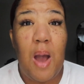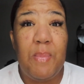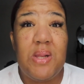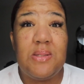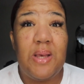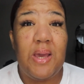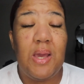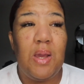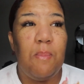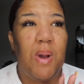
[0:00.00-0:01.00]
gonna
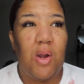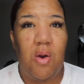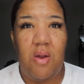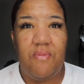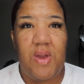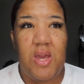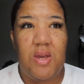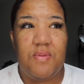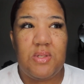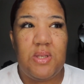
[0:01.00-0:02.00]
say my current
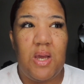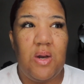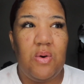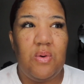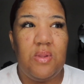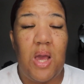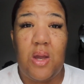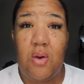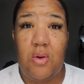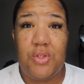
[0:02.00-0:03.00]
faves now that
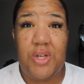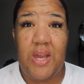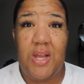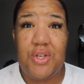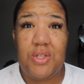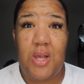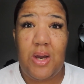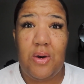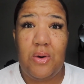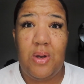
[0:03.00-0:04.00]
could all change
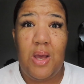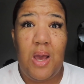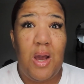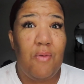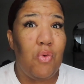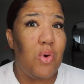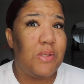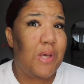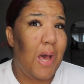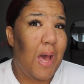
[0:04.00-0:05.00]
now of
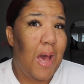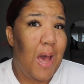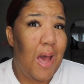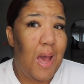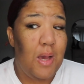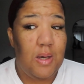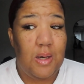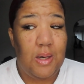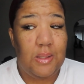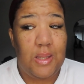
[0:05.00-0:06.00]
course
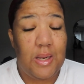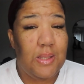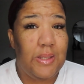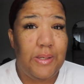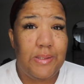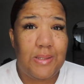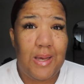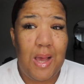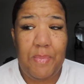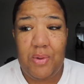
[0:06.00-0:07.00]
a lot of these
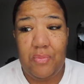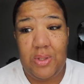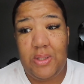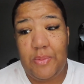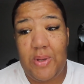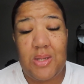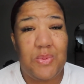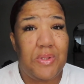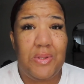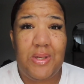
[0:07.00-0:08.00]
i mean really to be honest
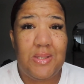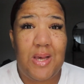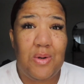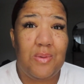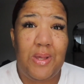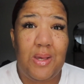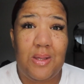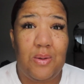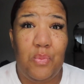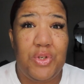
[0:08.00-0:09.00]
with you these i don't think
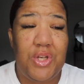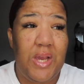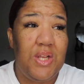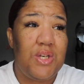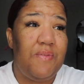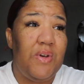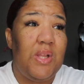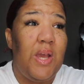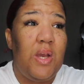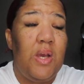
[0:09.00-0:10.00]
would change i feel
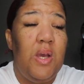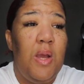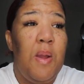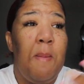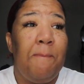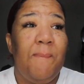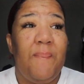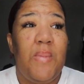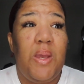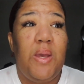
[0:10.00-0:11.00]
like
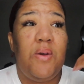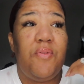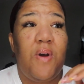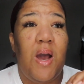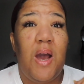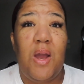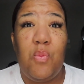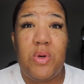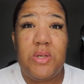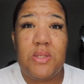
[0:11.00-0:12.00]
if i
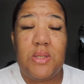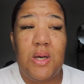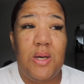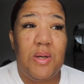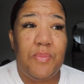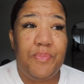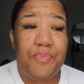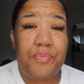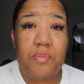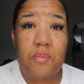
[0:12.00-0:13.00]
was um